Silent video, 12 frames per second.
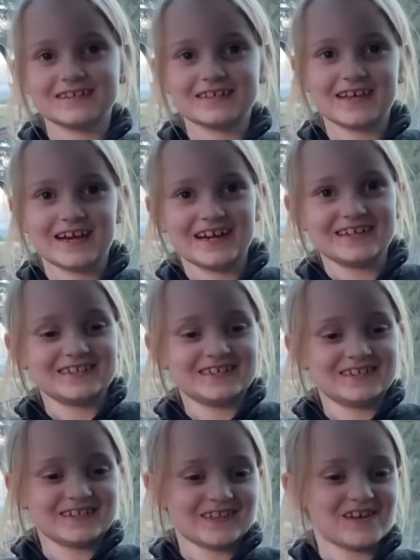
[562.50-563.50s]
Yeah,
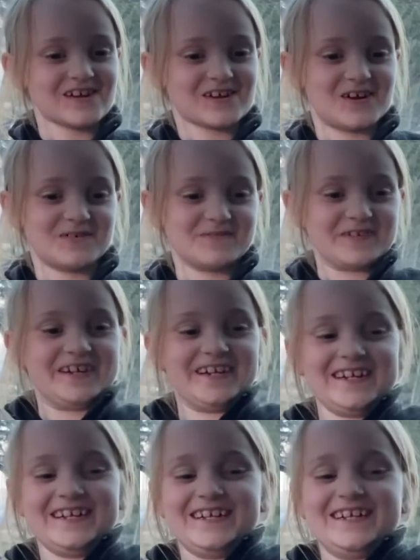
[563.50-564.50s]
she's a lot calmer
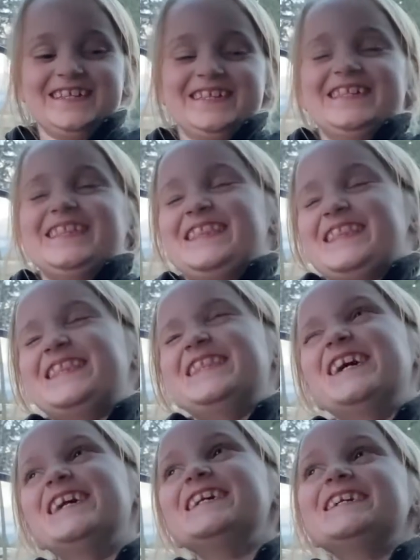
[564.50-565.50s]

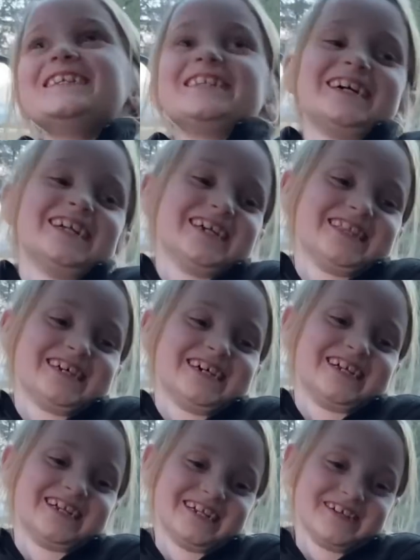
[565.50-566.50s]
than I
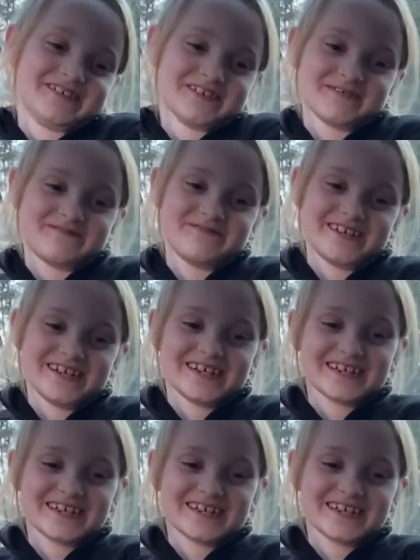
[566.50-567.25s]
thought she would be.